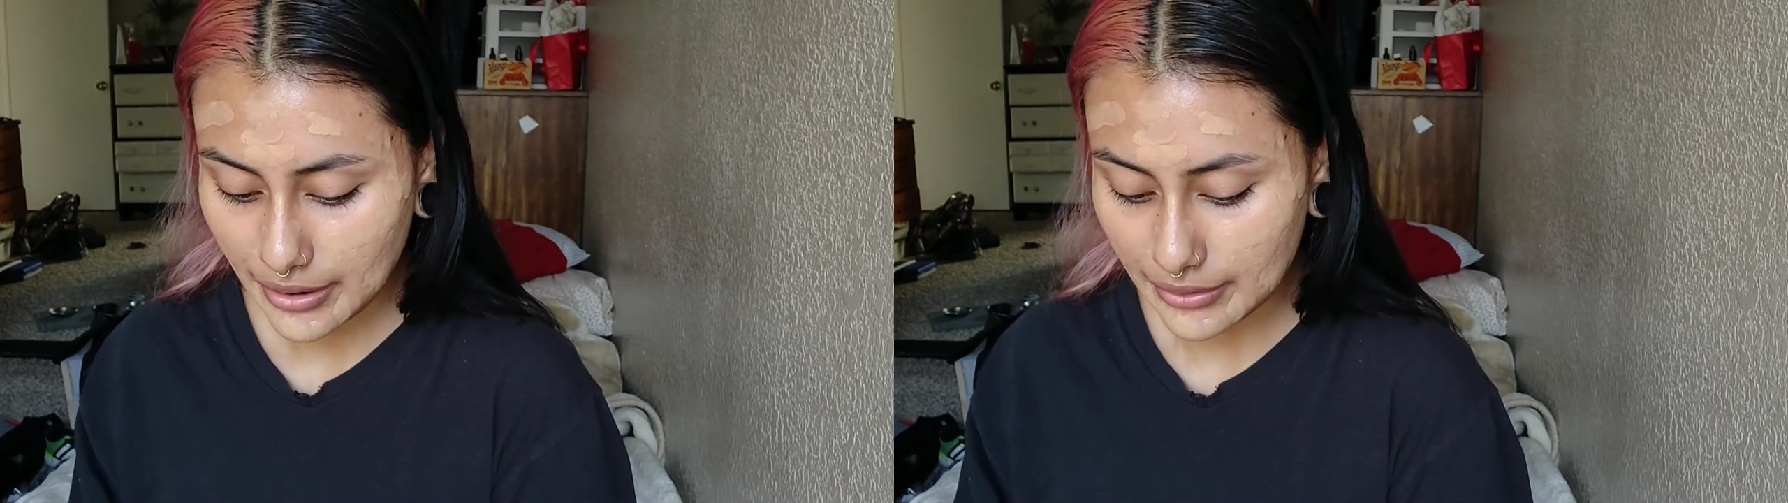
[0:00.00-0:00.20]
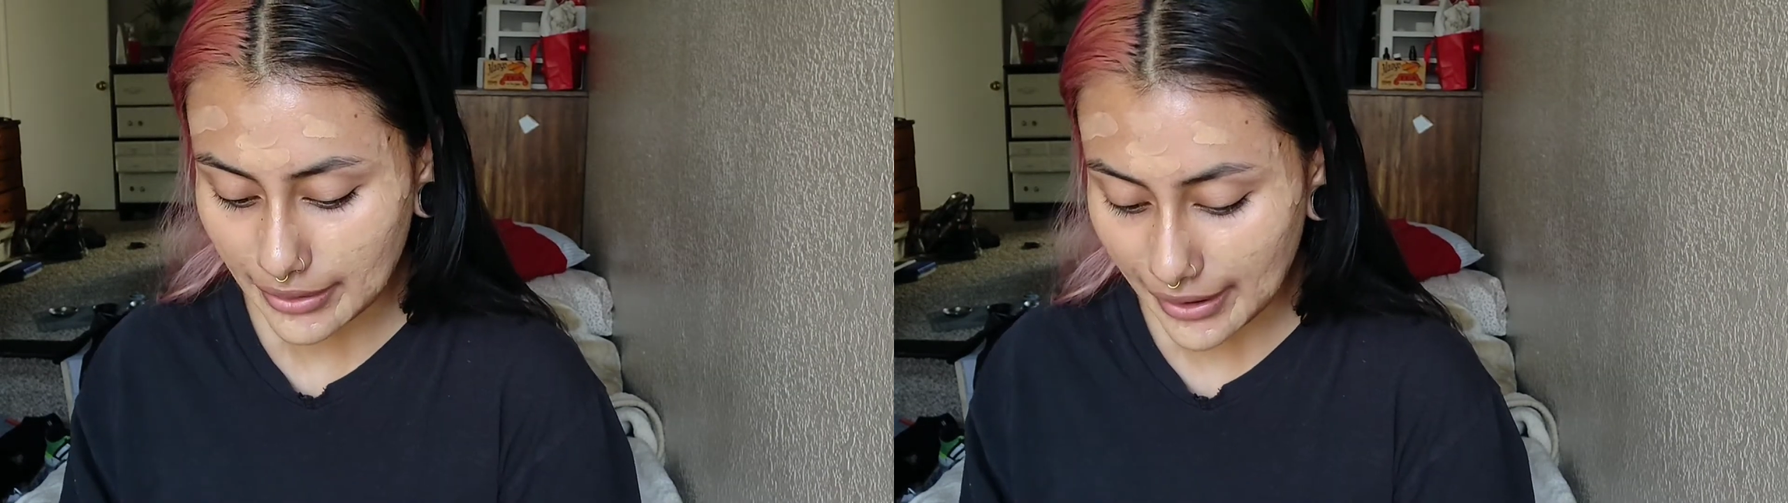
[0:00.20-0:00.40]

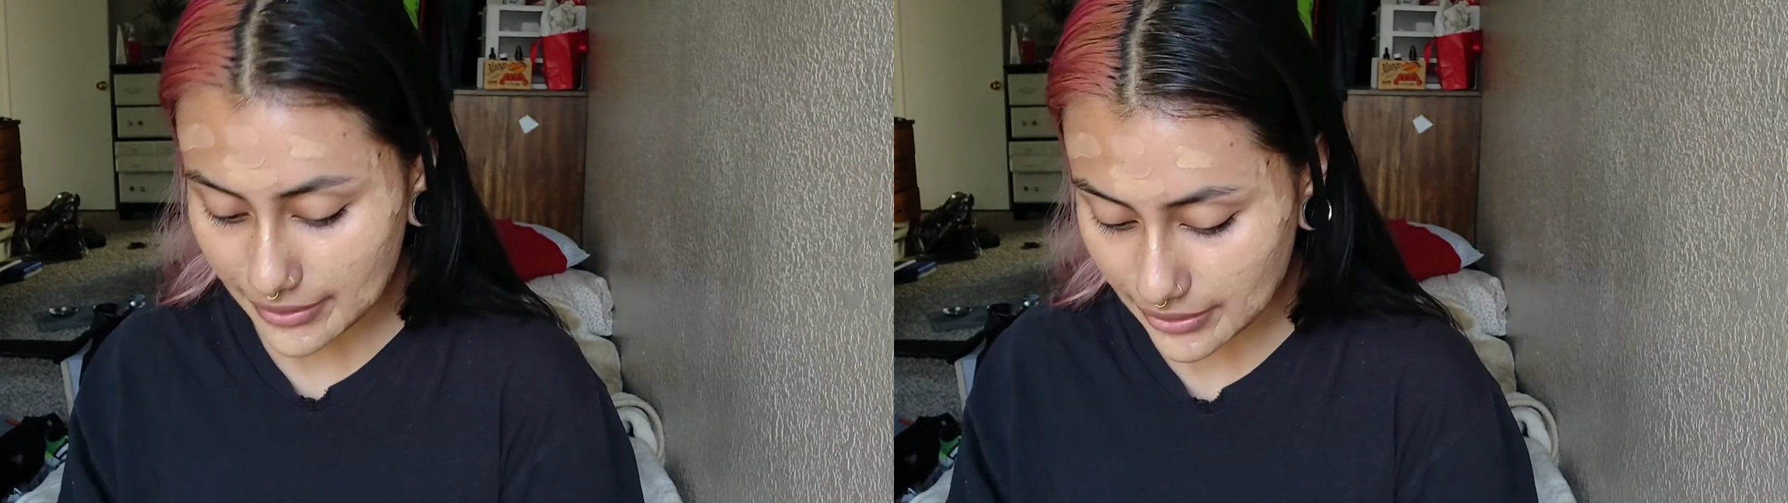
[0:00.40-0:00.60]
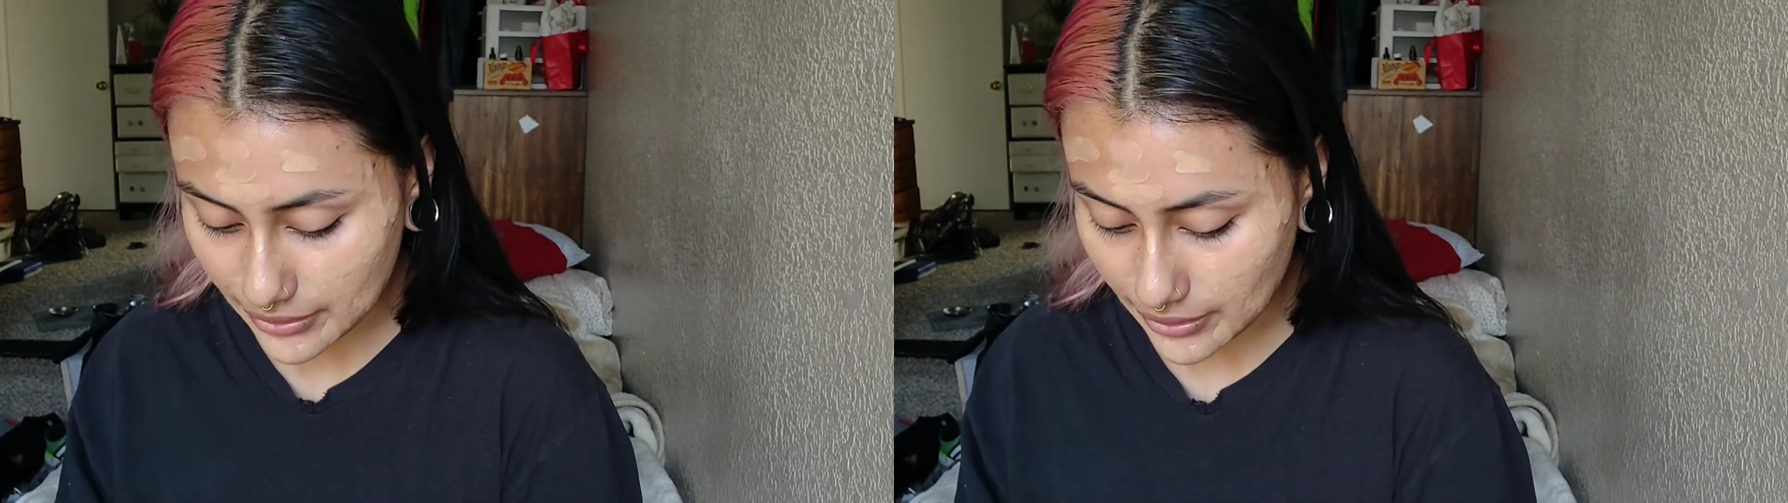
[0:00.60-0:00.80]
And
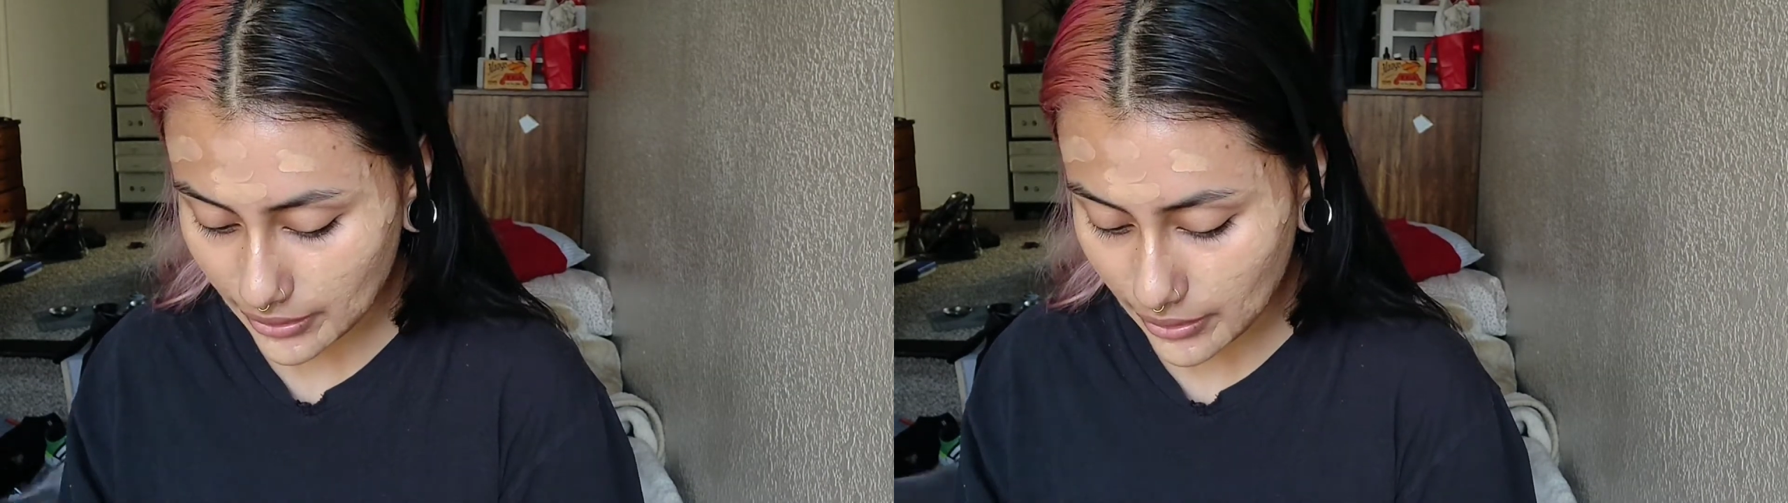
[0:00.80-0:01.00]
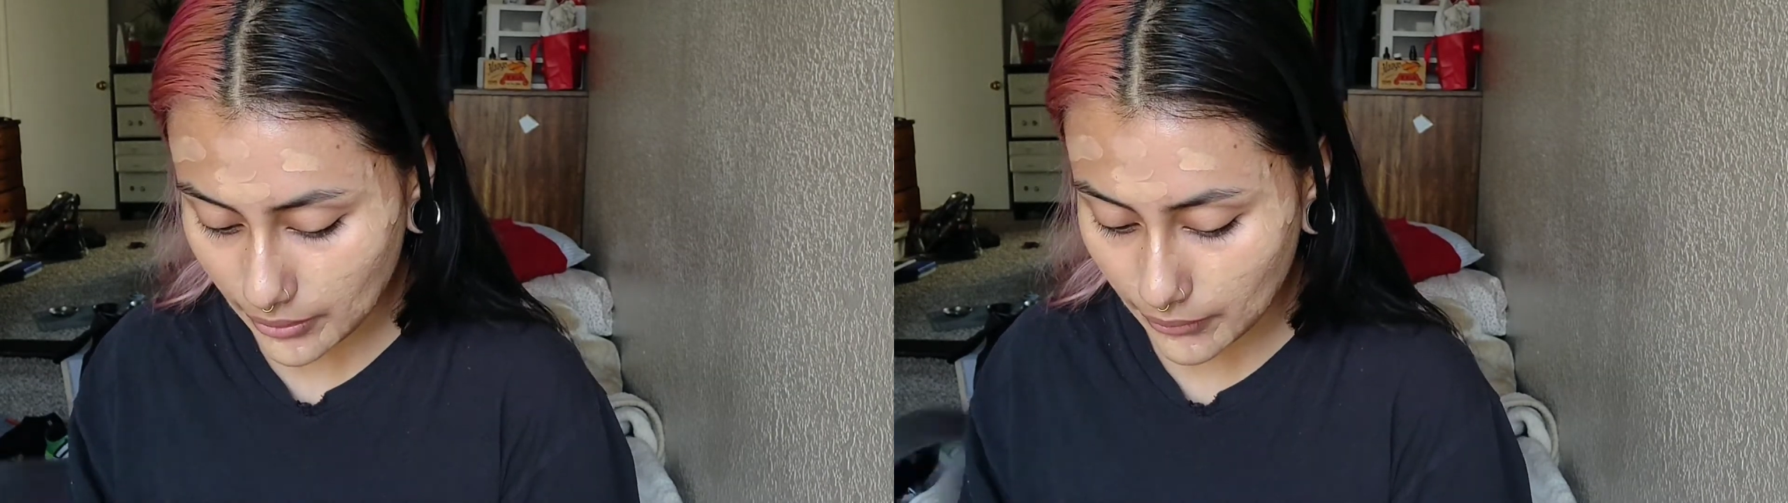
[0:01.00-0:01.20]
that's
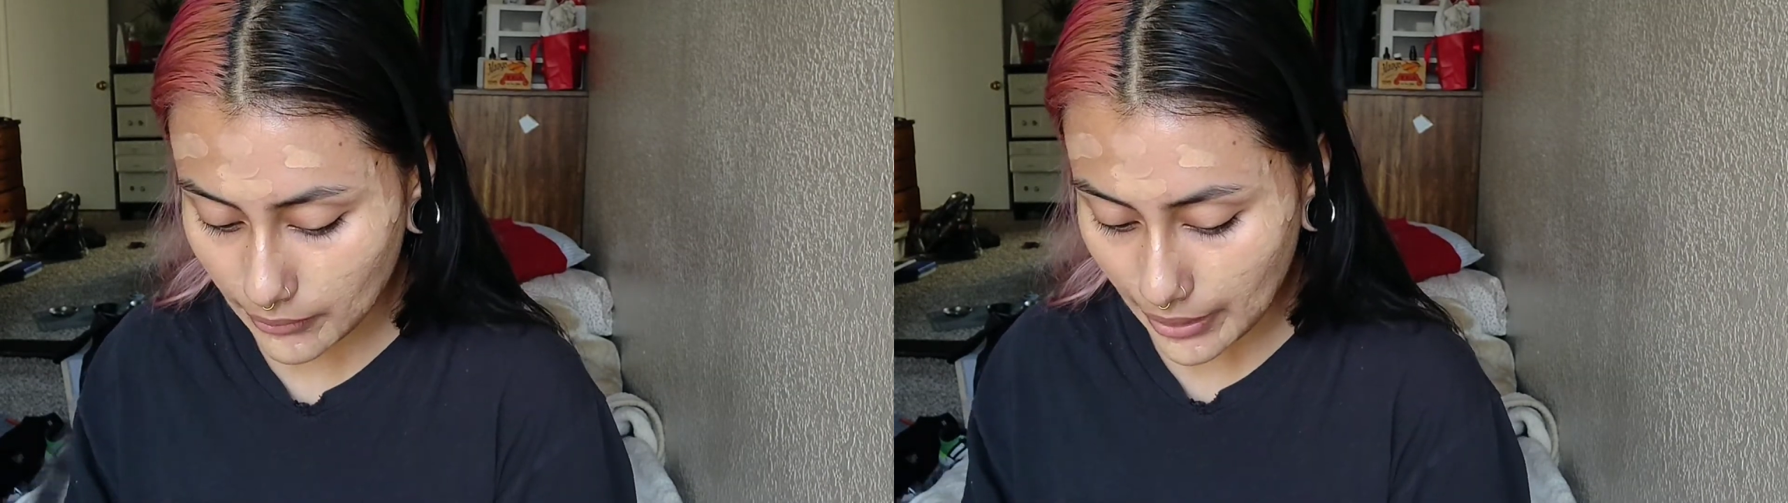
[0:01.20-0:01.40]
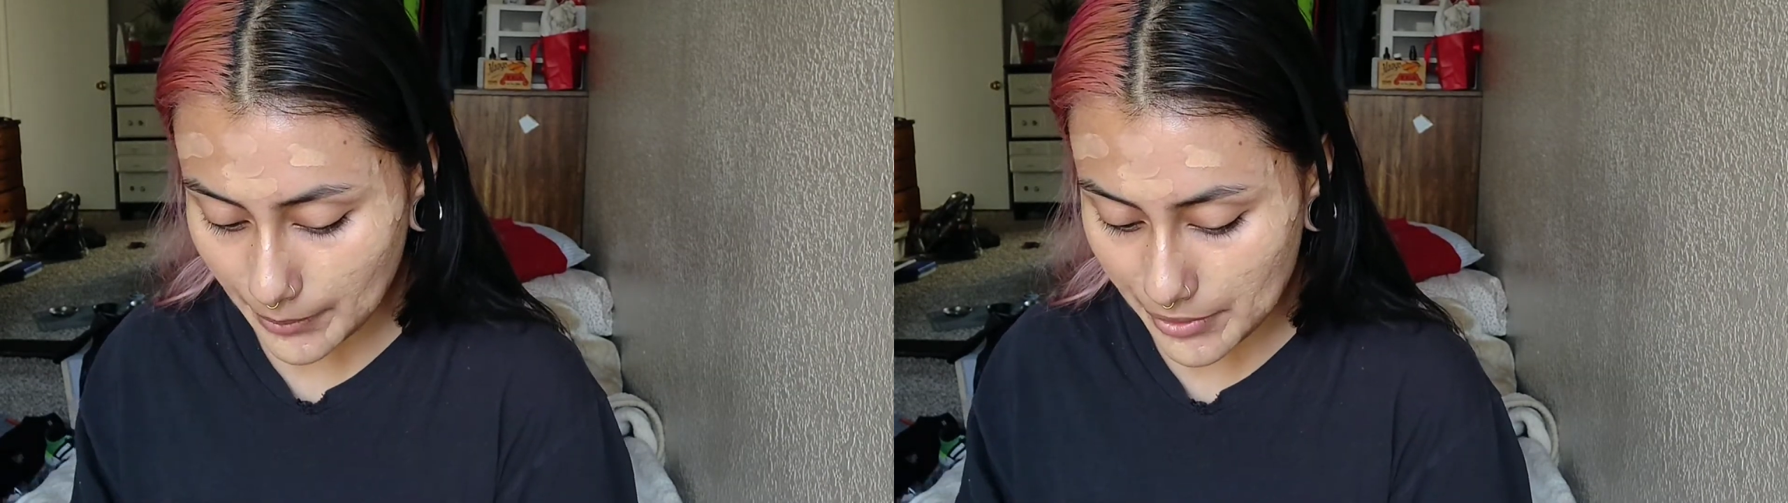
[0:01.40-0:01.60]

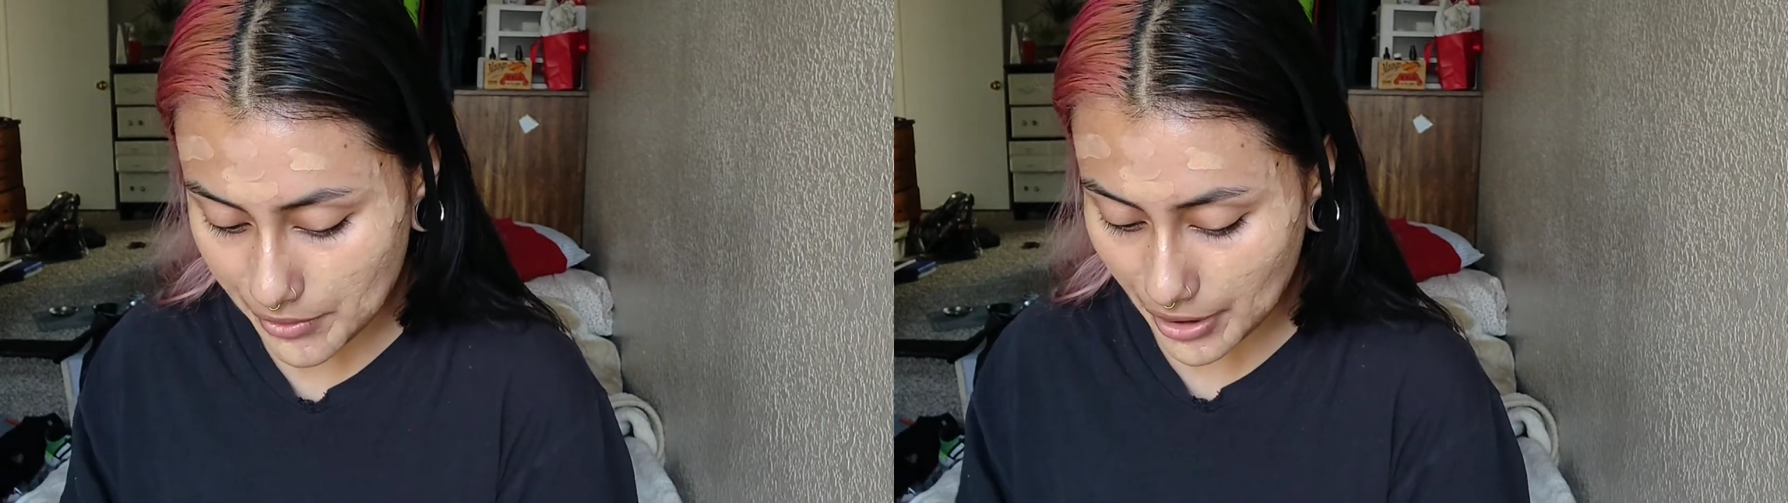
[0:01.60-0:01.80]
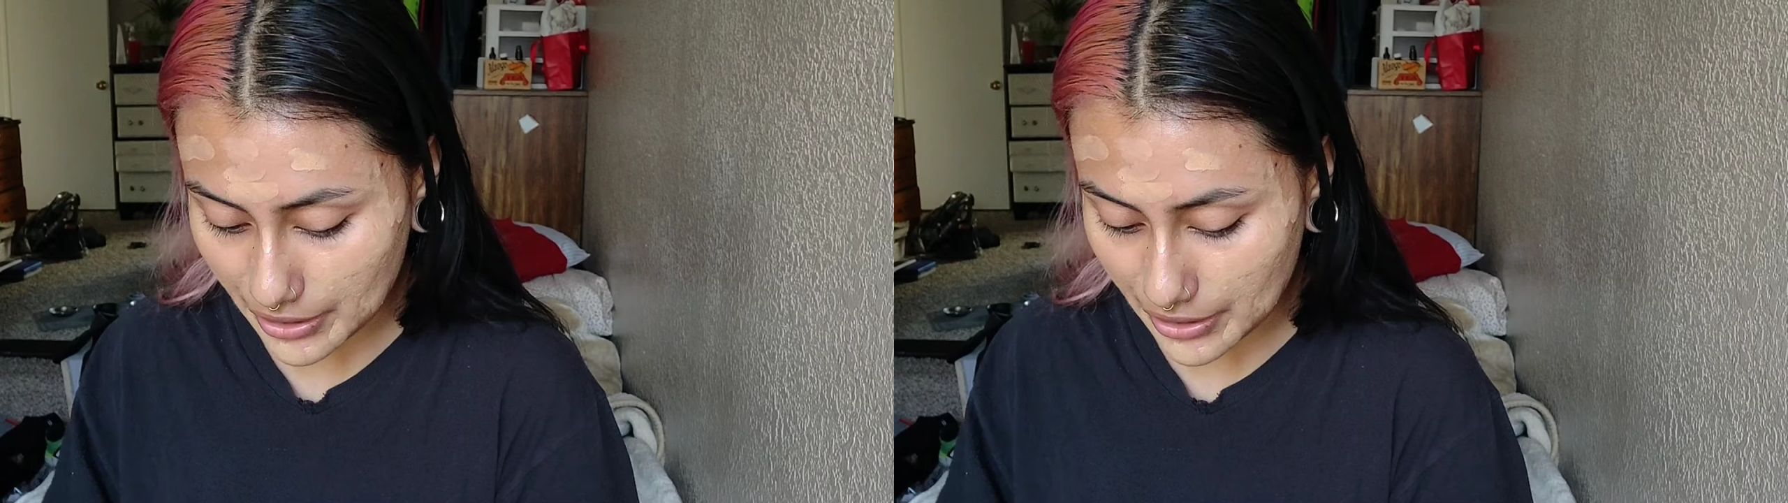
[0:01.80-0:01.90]
what I've been trying